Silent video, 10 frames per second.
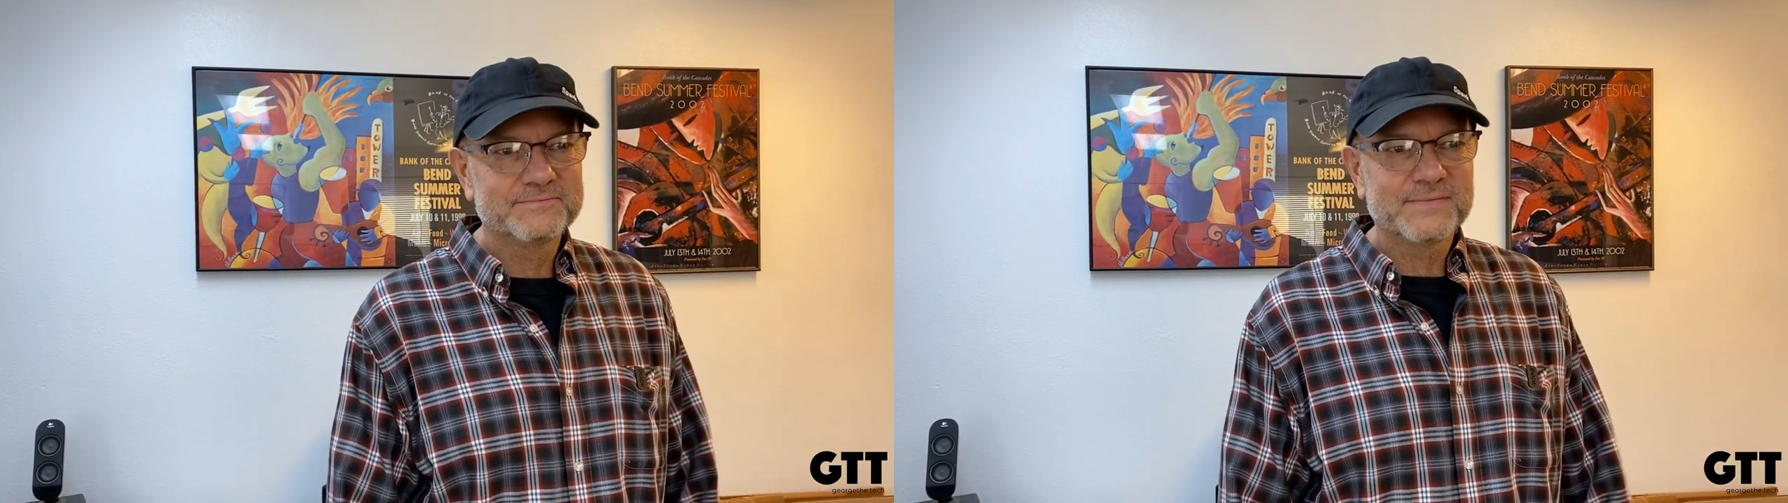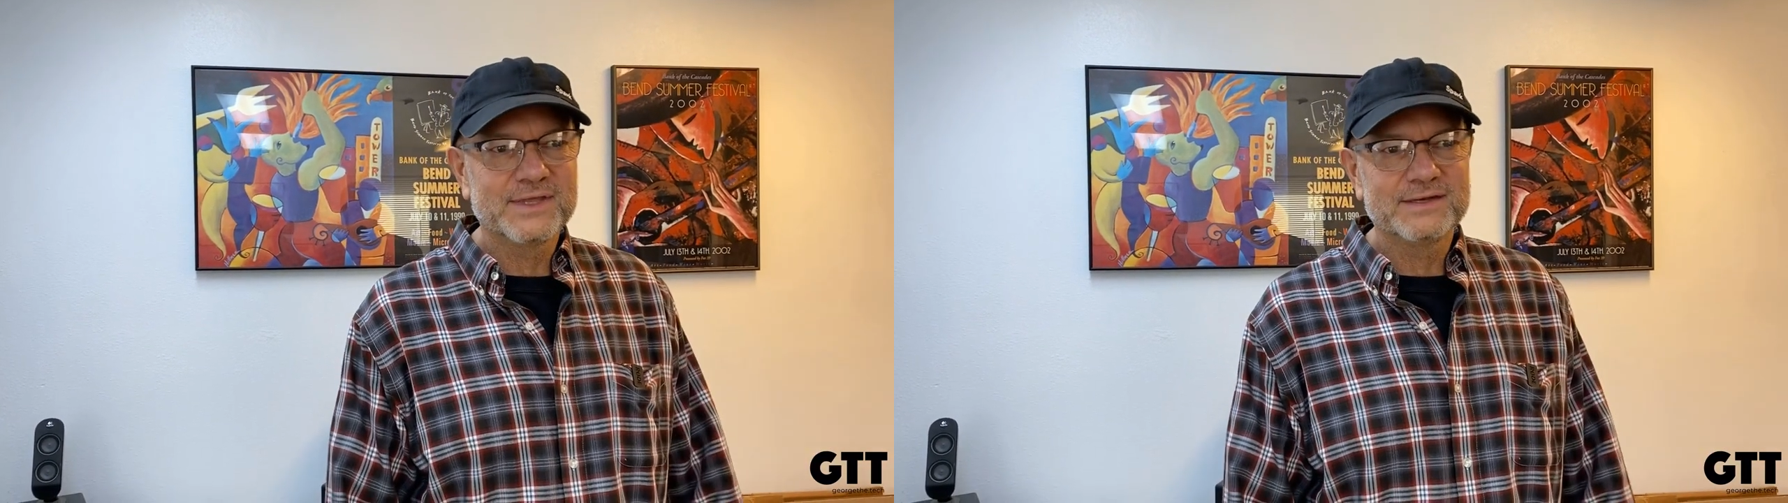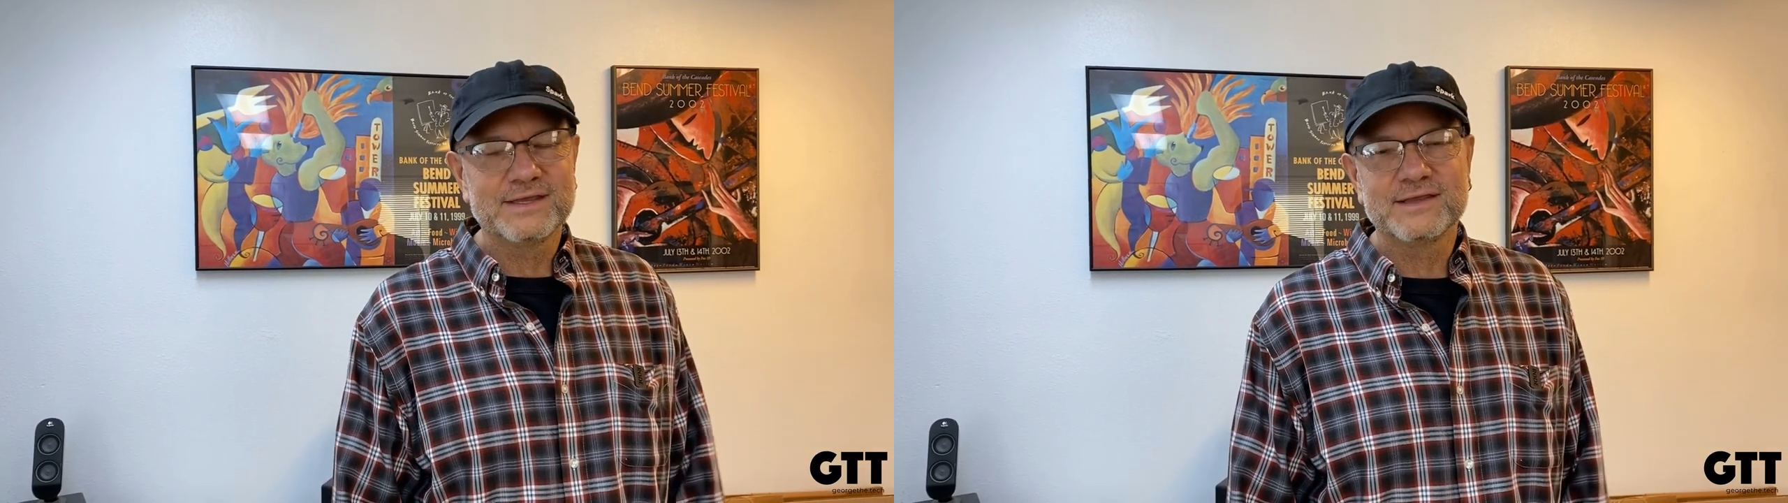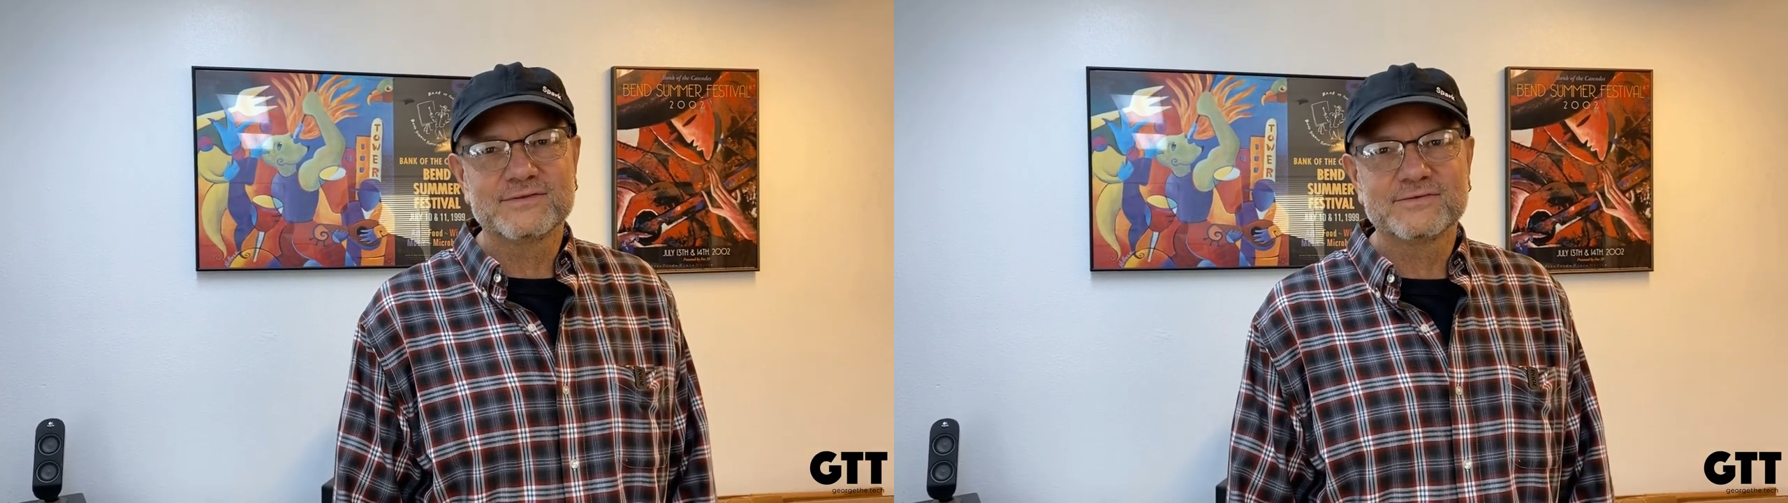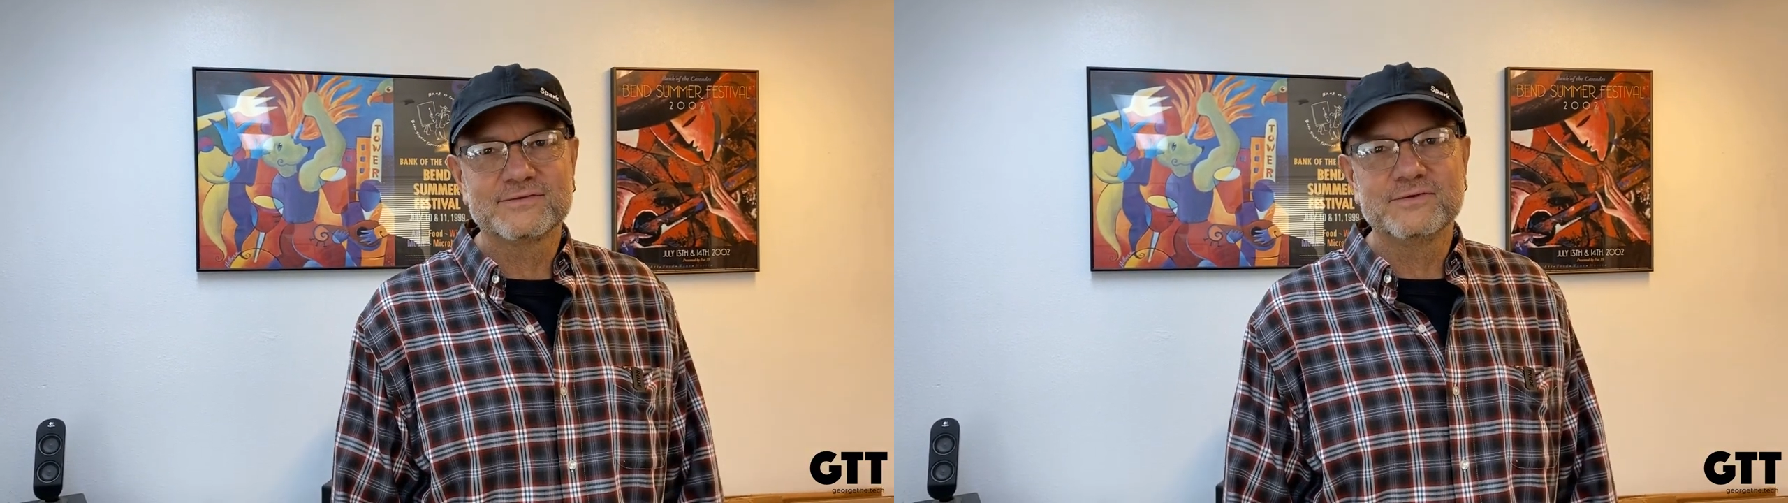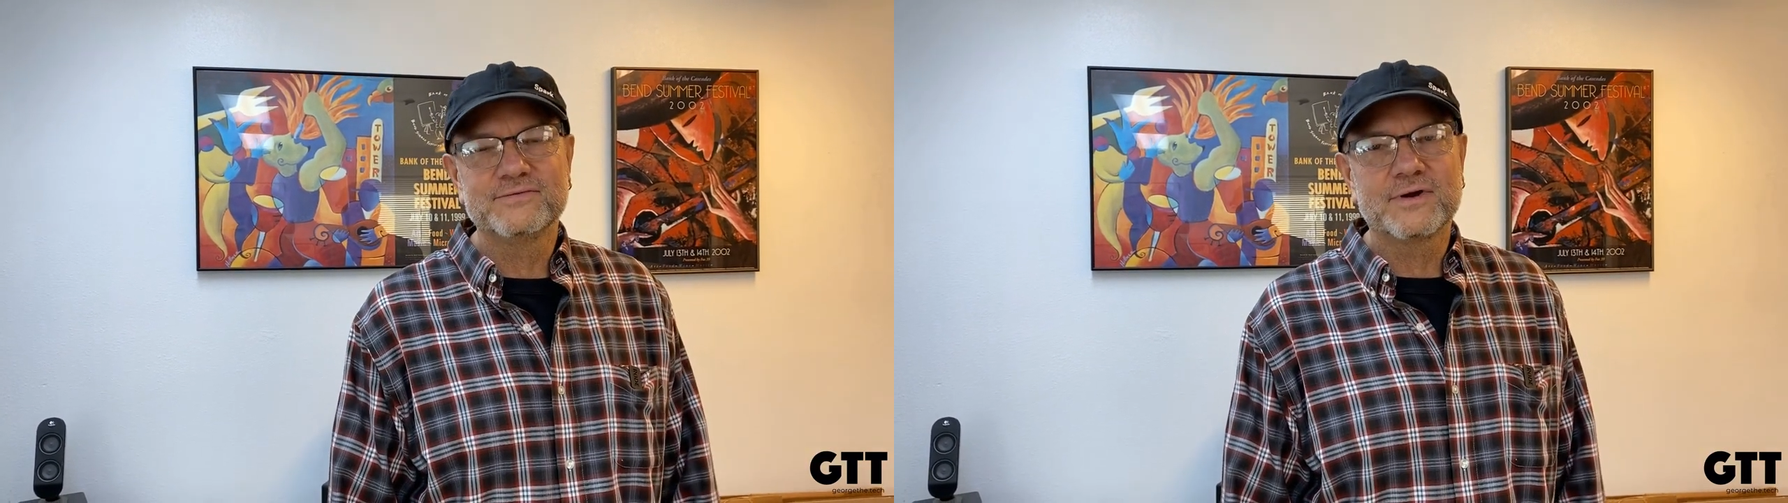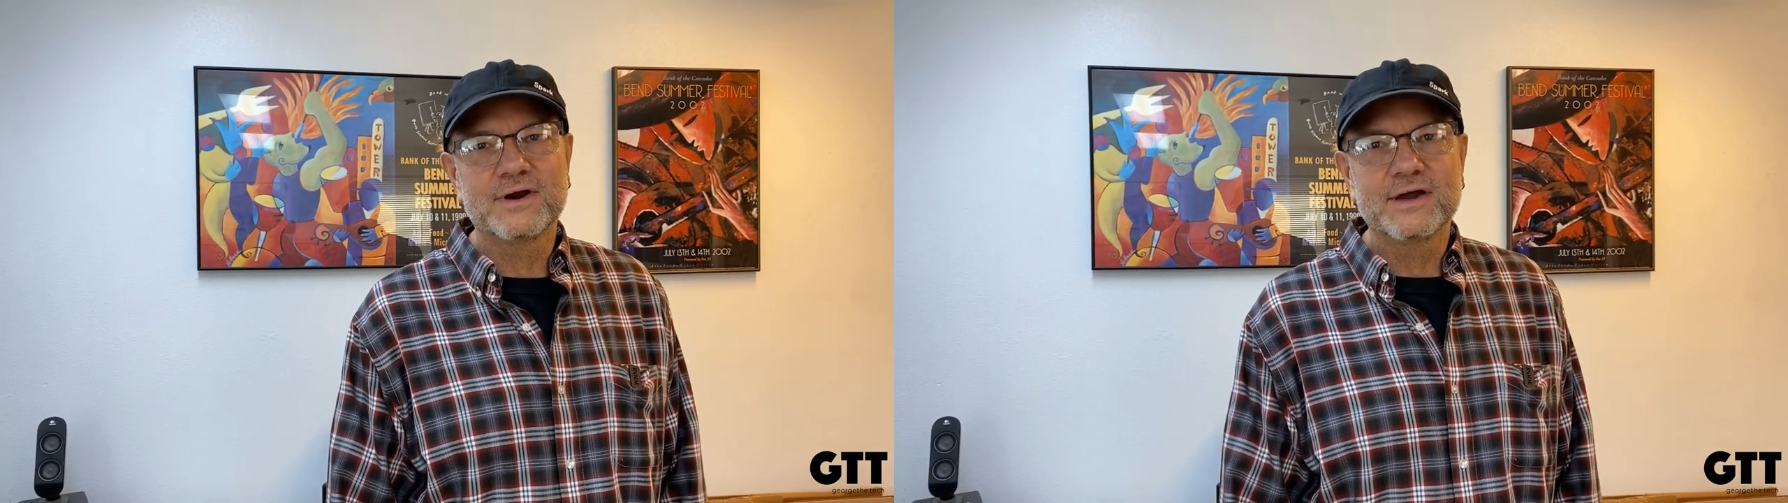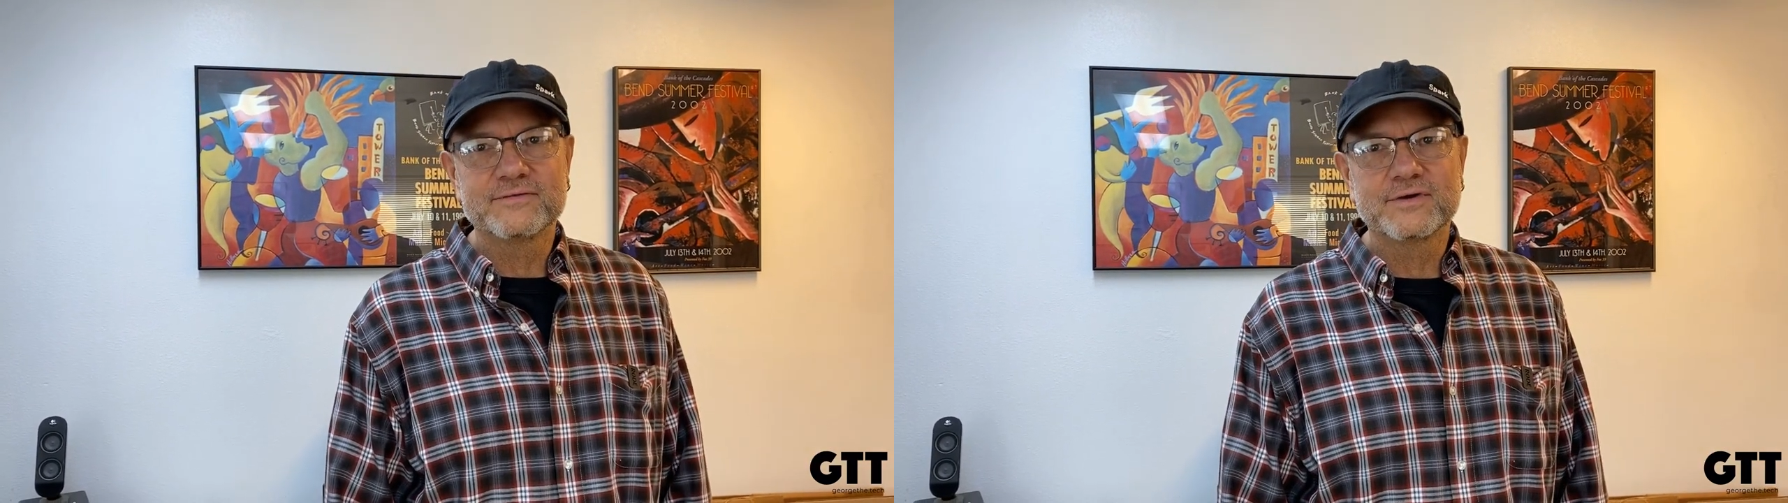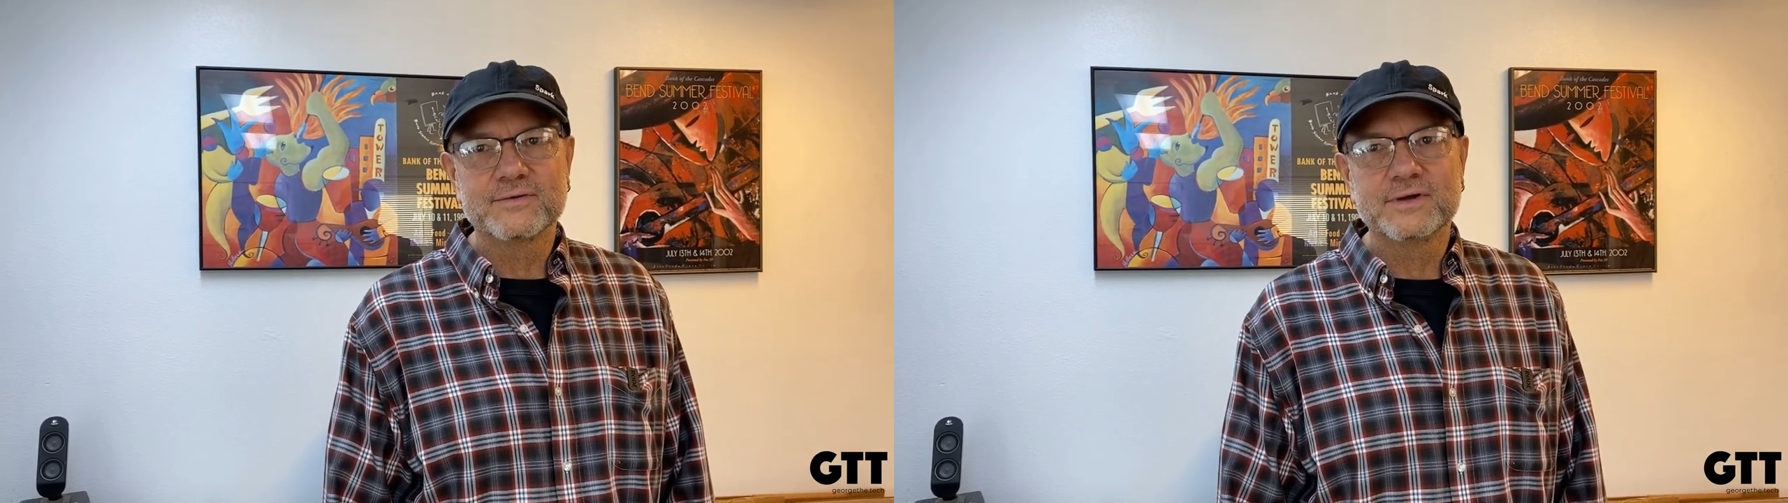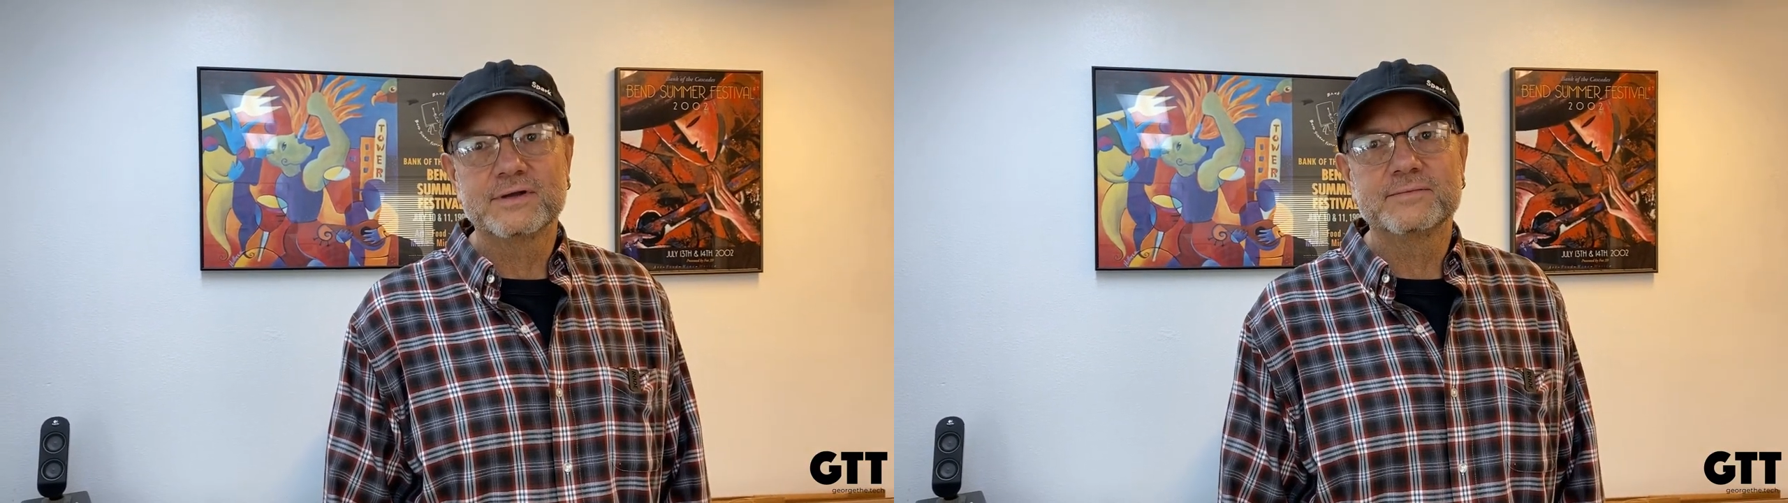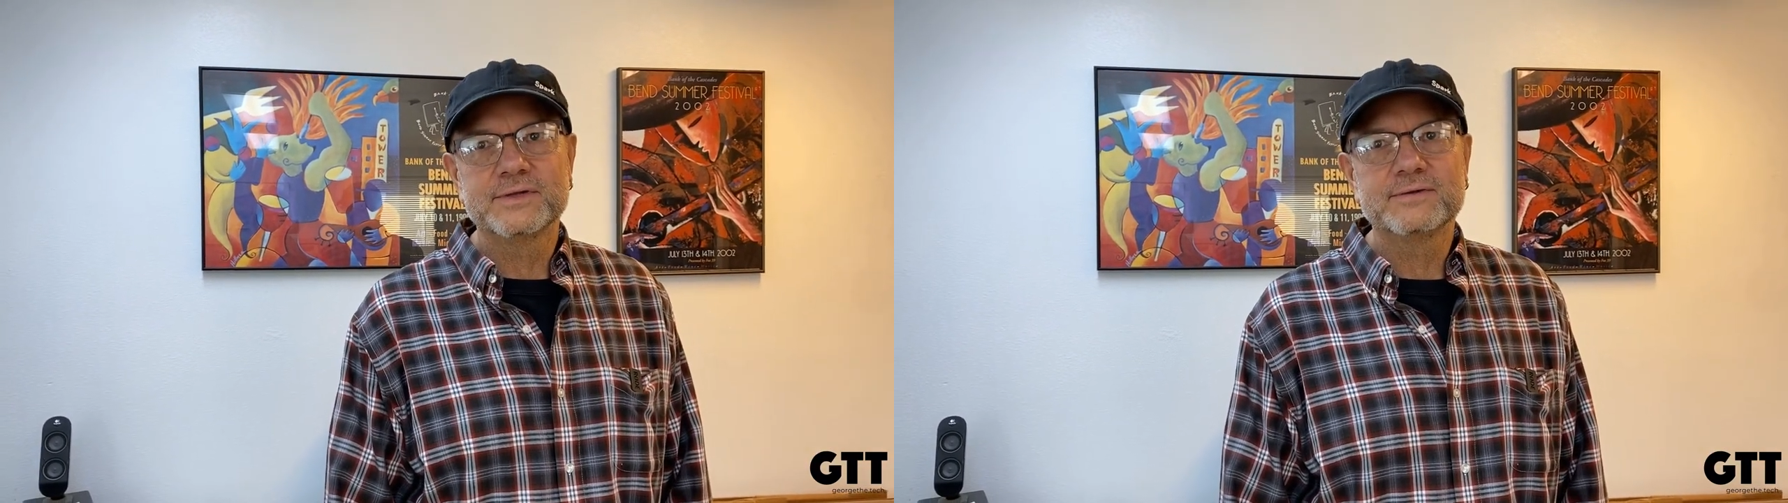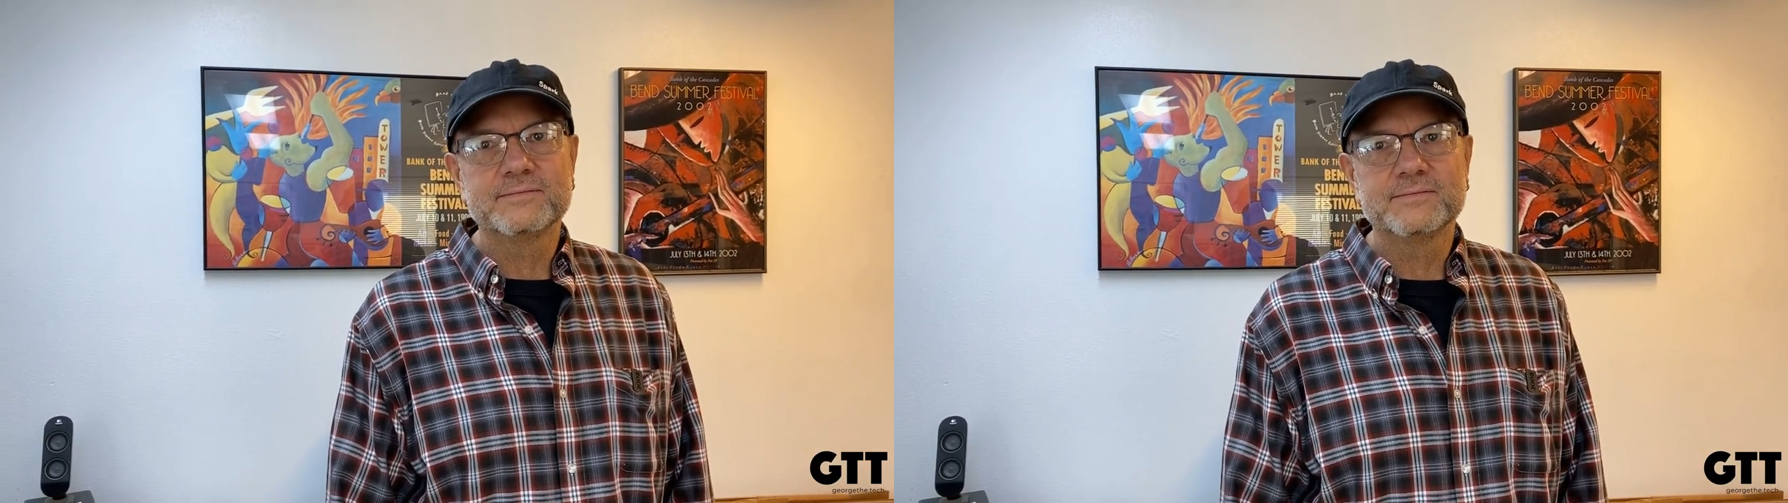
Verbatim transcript: it takes us too far out of our realm. But